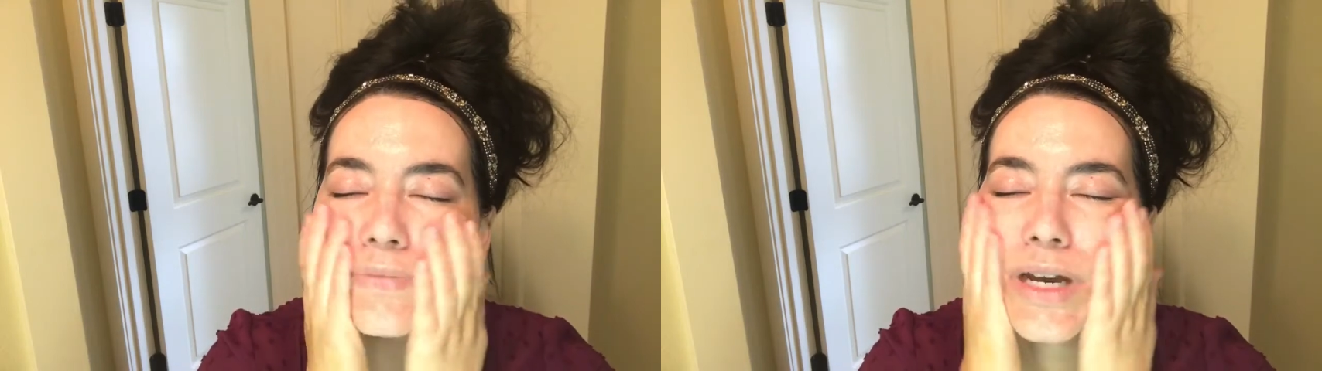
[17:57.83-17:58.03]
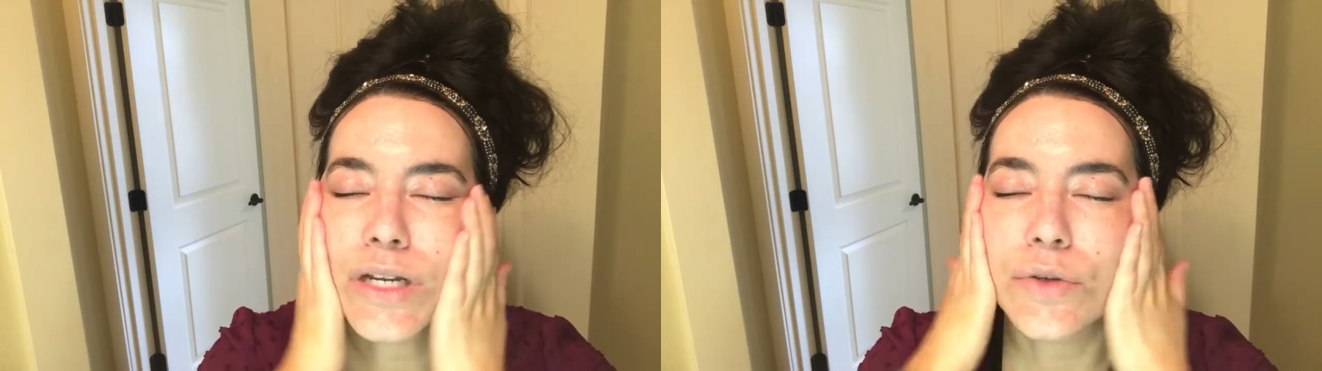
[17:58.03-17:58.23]

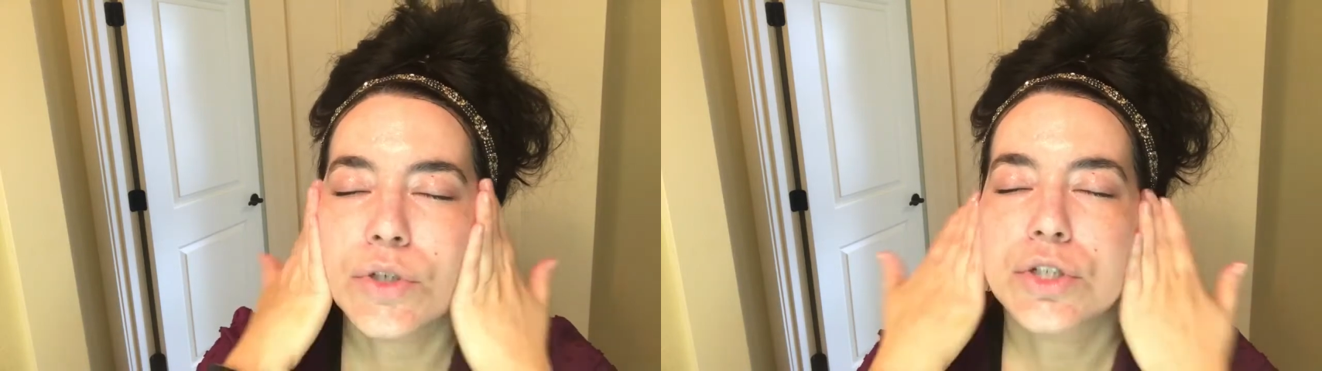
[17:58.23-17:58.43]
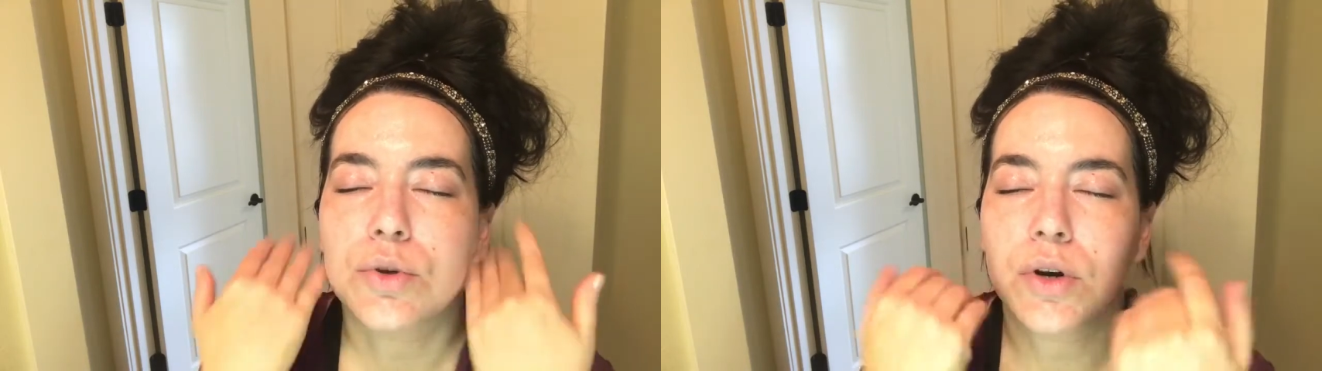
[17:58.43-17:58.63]
I do a
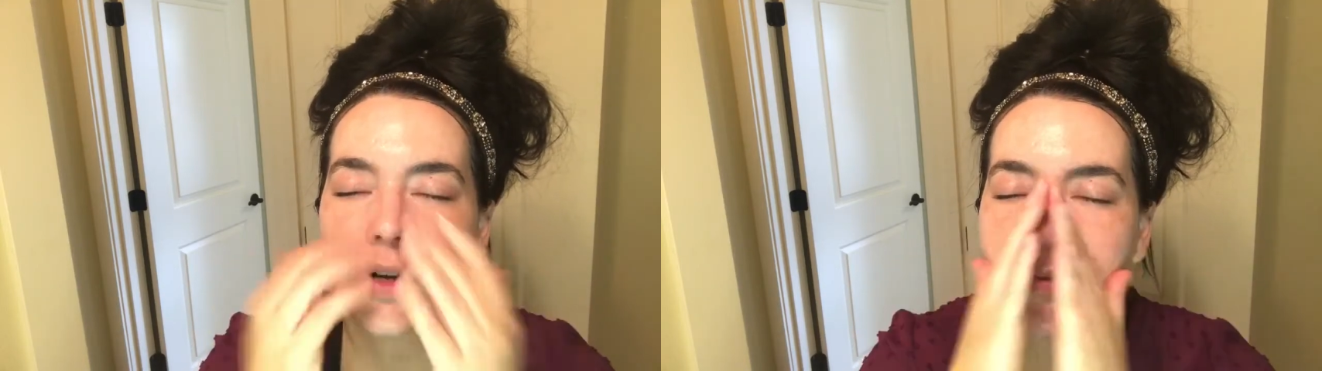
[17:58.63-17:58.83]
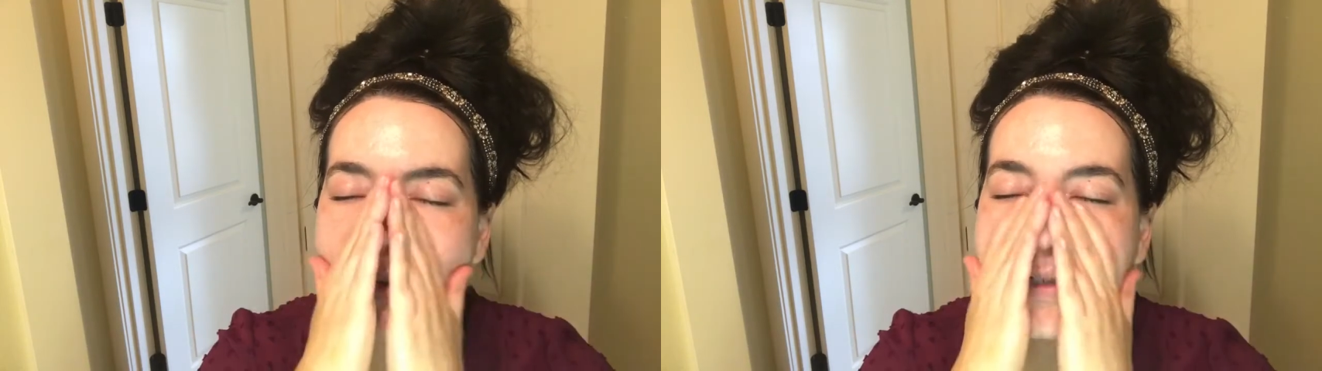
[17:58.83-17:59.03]

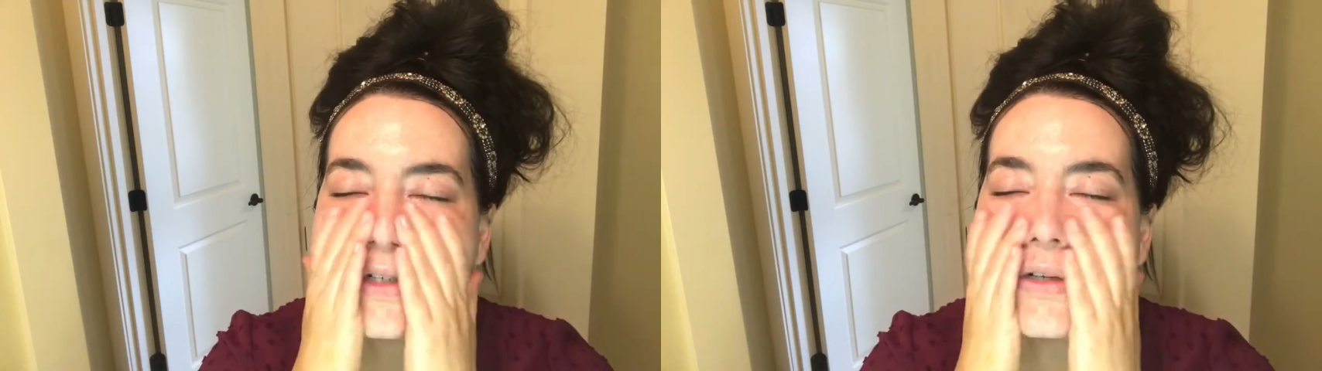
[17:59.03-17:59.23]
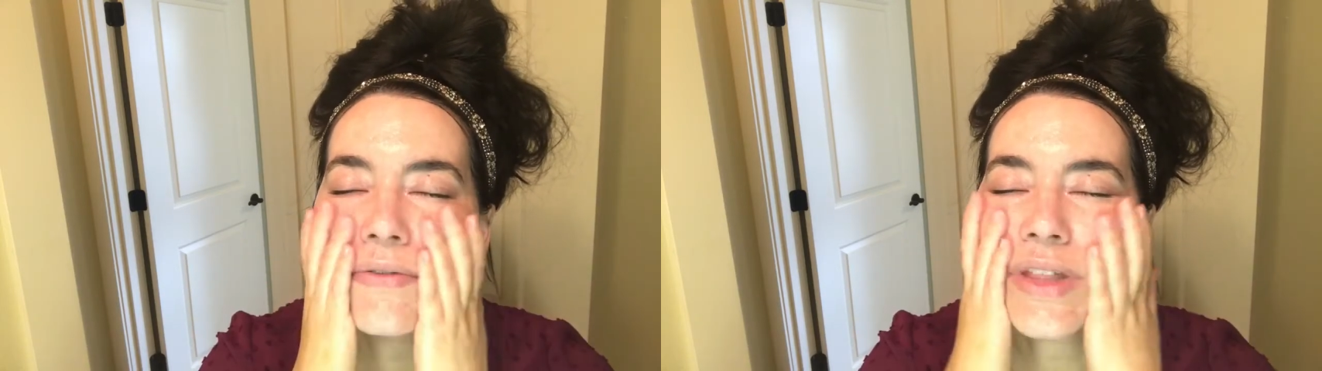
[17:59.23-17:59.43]
shortened version of